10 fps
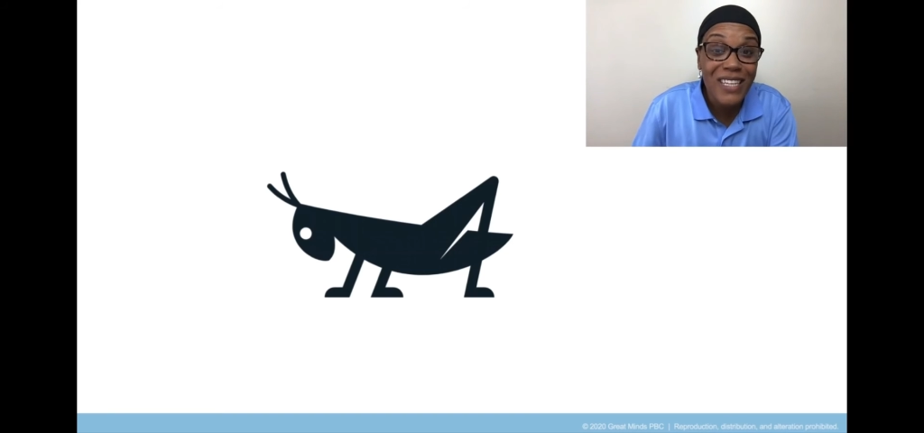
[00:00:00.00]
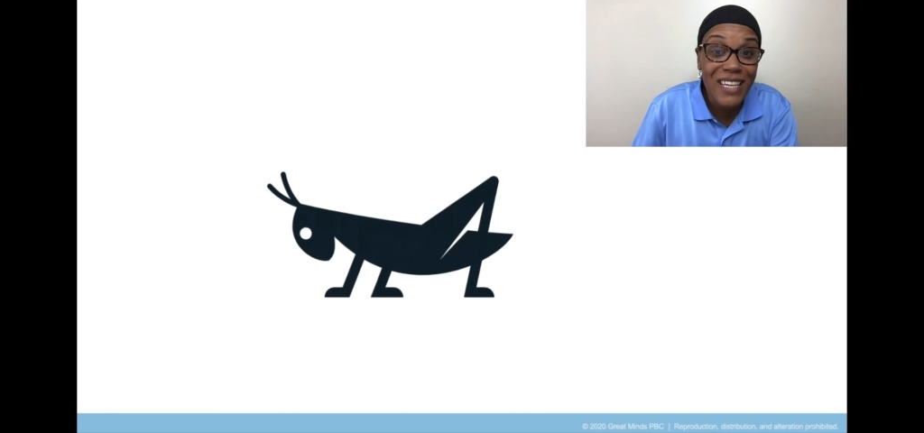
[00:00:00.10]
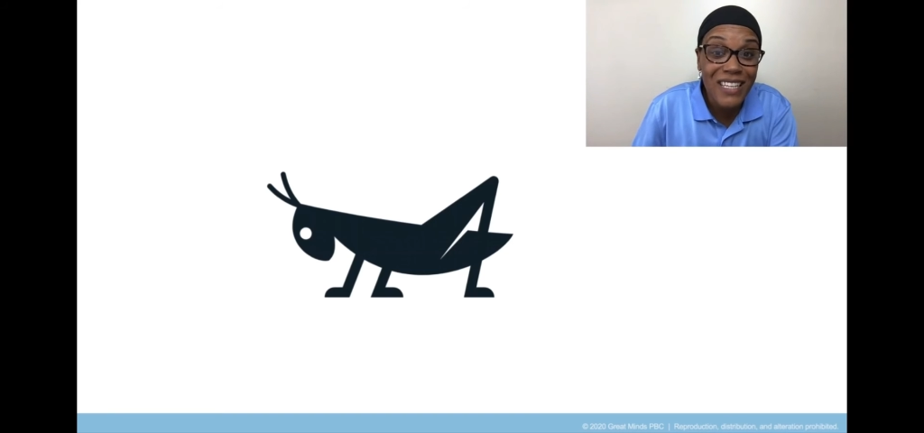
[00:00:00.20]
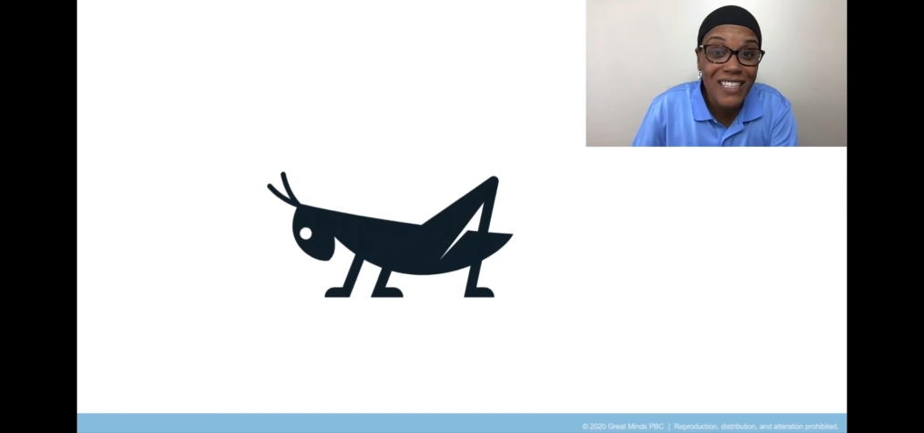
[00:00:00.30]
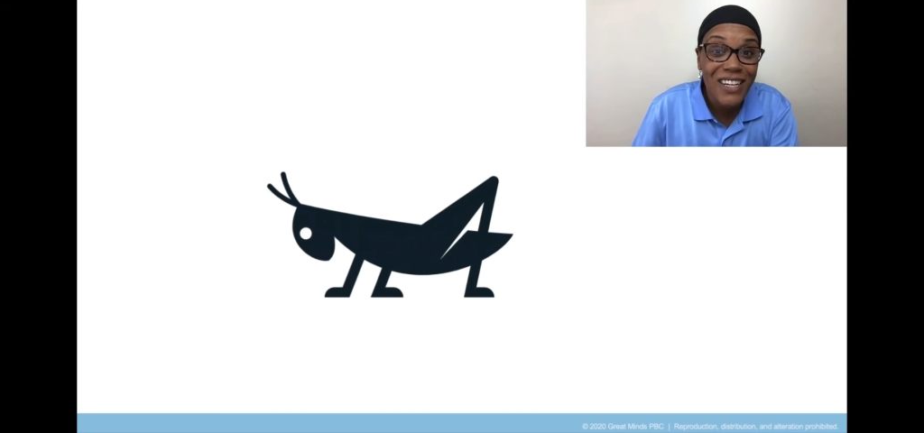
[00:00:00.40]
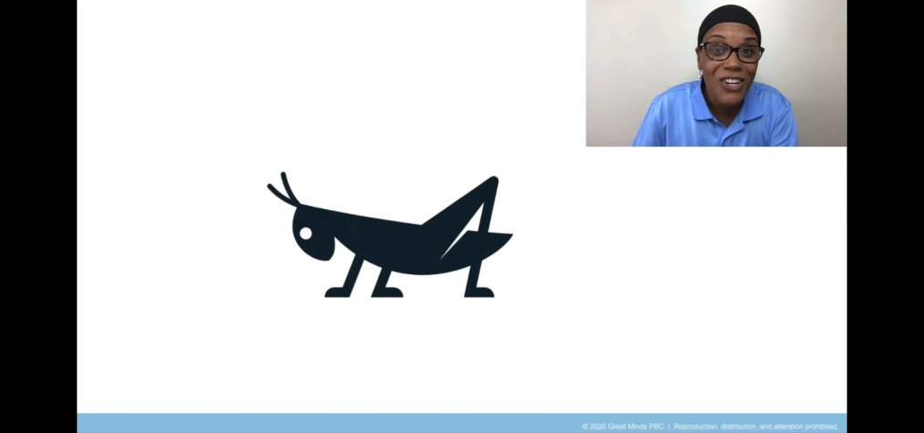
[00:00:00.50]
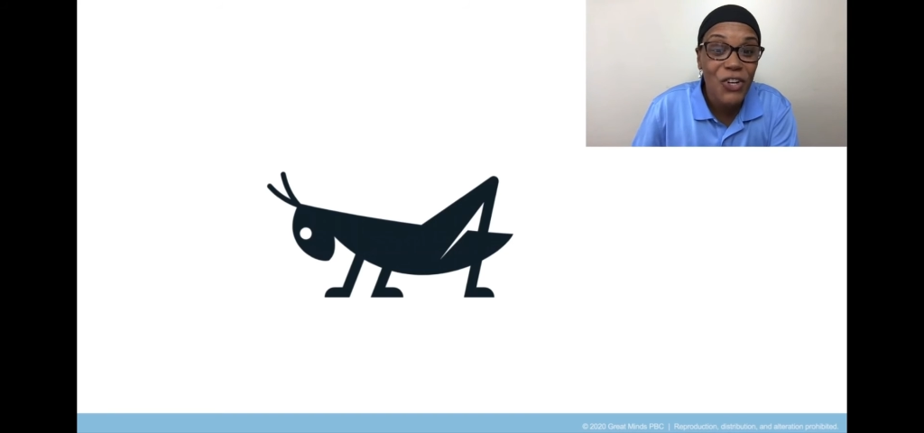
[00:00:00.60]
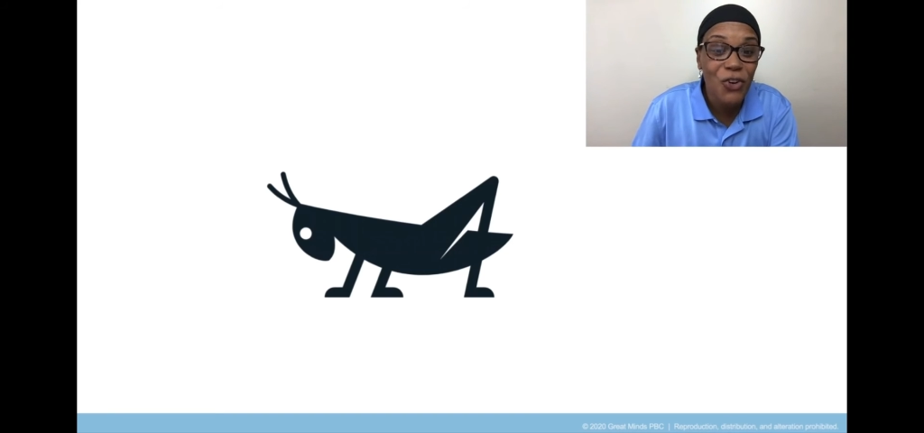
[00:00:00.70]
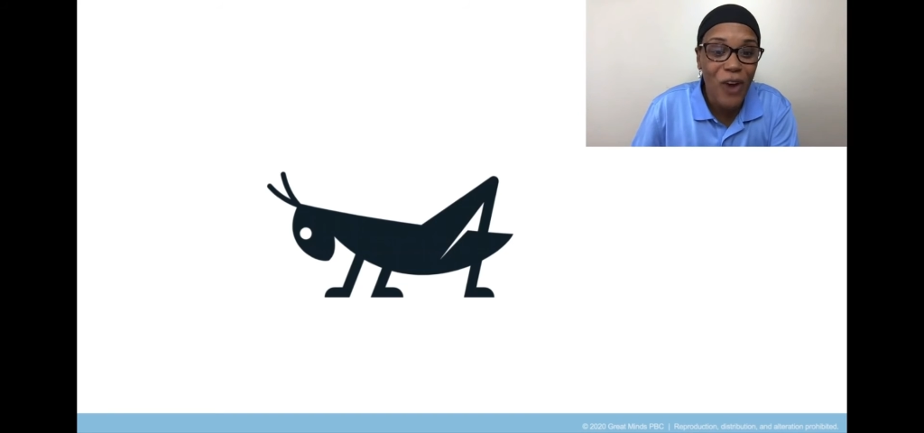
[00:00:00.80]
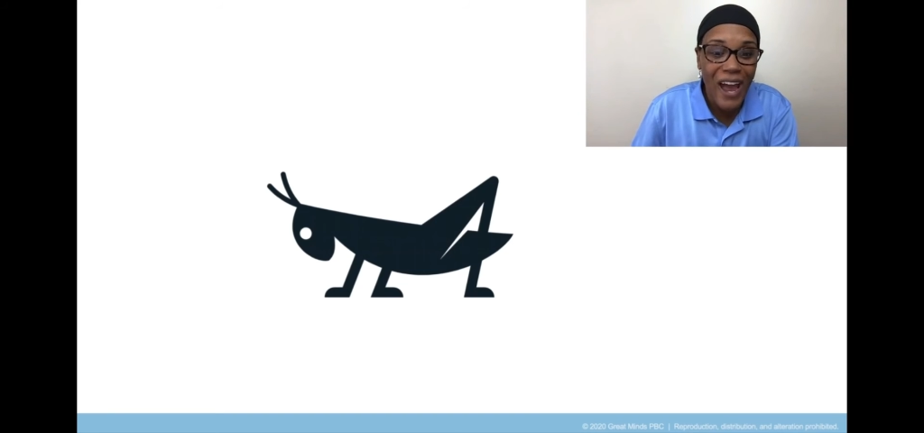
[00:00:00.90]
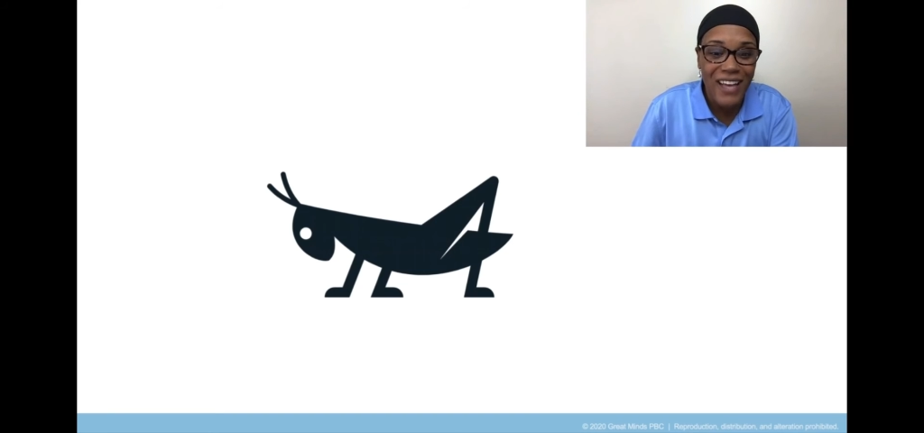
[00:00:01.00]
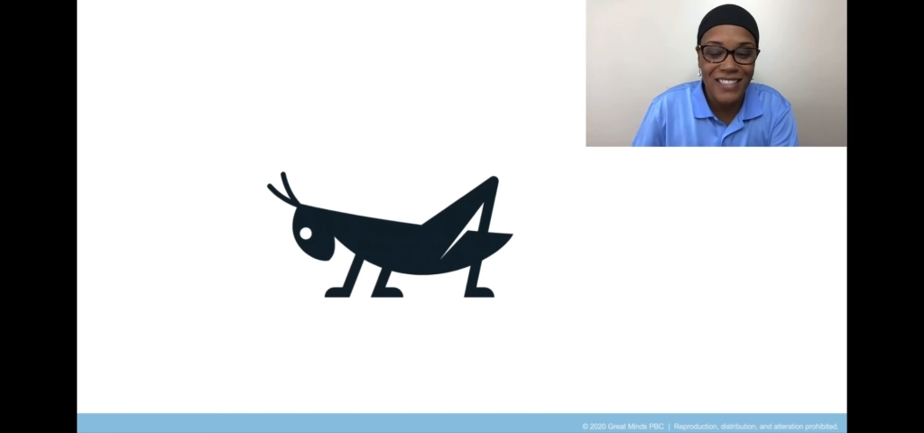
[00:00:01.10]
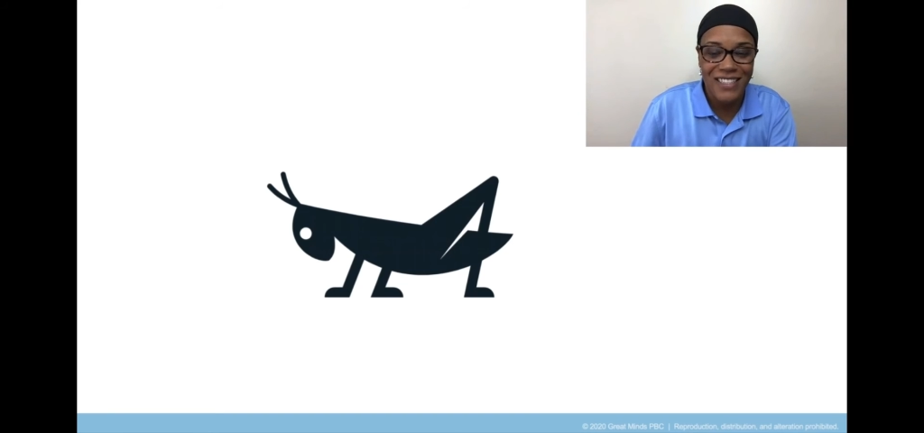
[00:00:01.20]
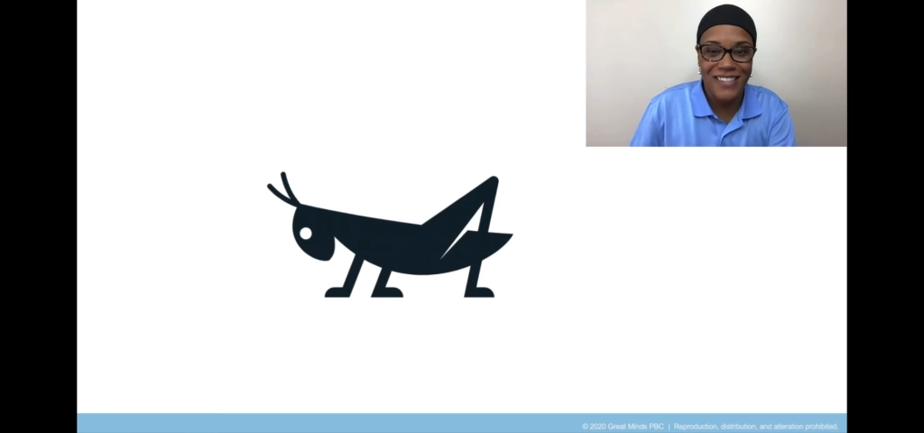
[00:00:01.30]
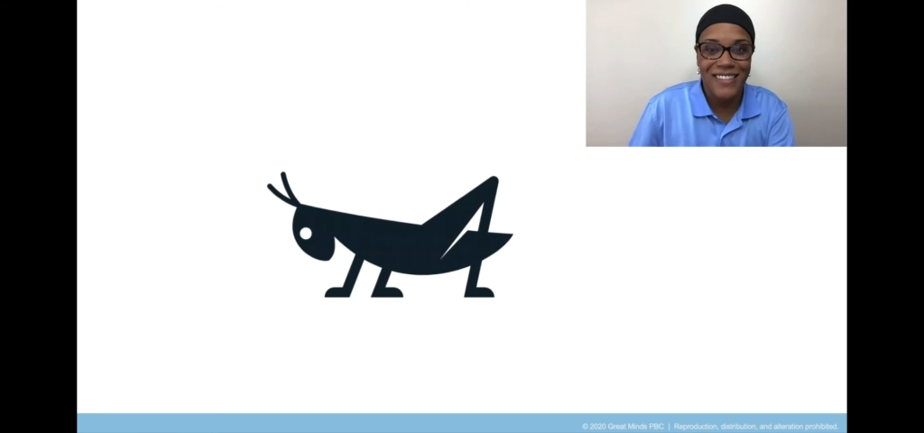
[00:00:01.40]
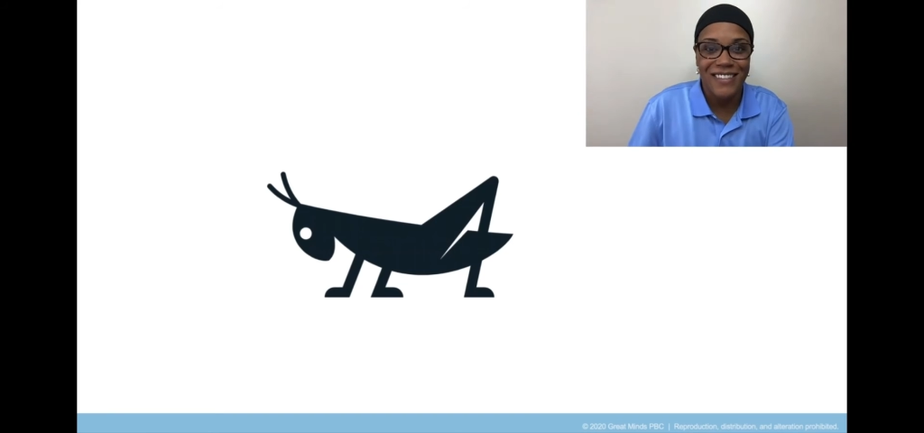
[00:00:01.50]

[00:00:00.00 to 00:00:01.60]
eat grass.